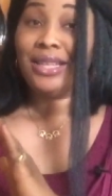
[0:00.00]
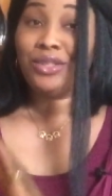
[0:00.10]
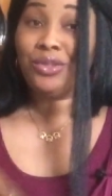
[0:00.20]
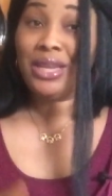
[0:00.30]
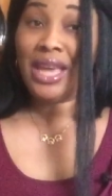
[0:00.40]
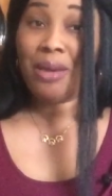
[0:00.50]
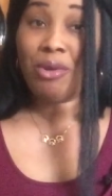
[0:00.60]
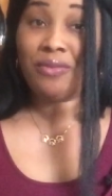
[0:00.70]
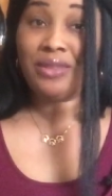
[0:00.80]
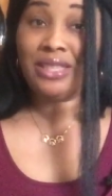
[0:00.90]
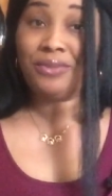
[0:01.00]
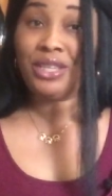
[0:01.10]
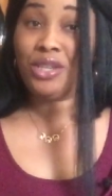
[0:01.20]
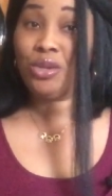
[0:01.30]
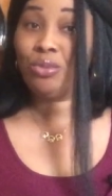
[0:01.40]
to the aim of this
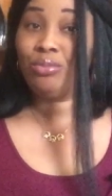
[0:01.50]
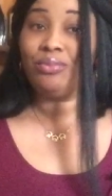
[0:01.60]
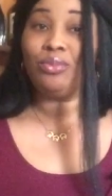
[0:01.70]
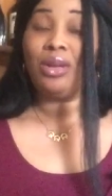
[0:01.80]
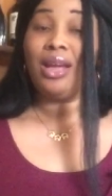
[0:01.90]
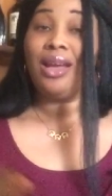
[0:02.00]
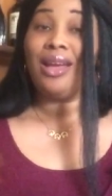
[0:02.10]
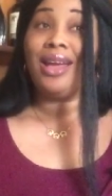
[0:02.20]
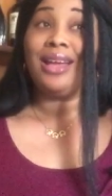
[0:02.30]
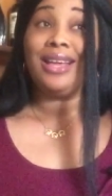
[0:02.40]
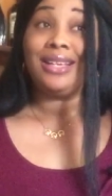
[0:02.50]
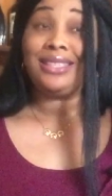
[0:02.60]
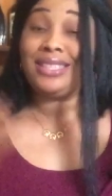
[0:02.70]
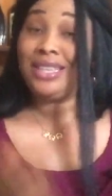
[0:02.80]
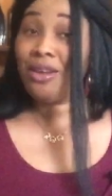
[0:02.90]
video,
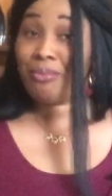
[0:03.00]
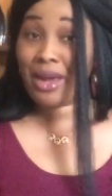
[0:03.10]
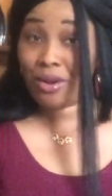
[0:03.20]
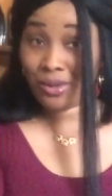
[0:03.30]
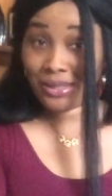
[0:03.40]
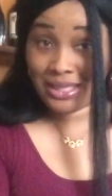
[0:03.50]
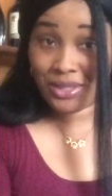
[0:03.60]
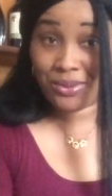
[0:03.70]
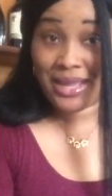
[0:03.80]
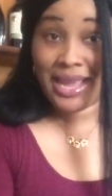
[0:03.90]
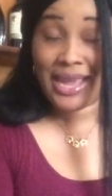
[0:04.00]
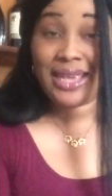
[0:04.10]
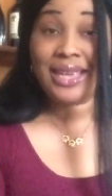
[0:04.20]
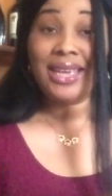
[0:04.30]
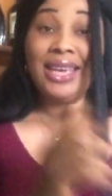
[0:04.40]
still on my hot seat today
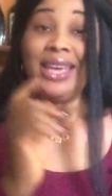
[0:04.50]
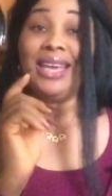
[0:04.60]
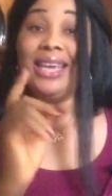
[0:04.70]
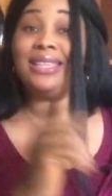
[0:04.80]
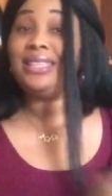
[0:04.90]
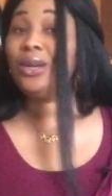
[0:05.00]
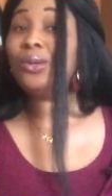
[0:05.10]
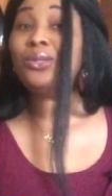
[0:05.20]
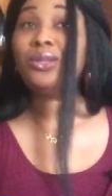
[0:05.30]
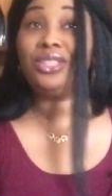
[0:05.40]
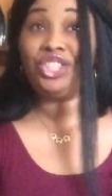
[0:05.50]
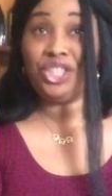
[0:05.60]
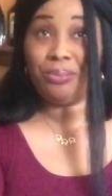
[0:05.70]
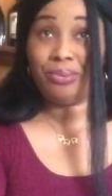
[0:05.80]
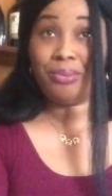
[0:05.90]
is the ozone ship,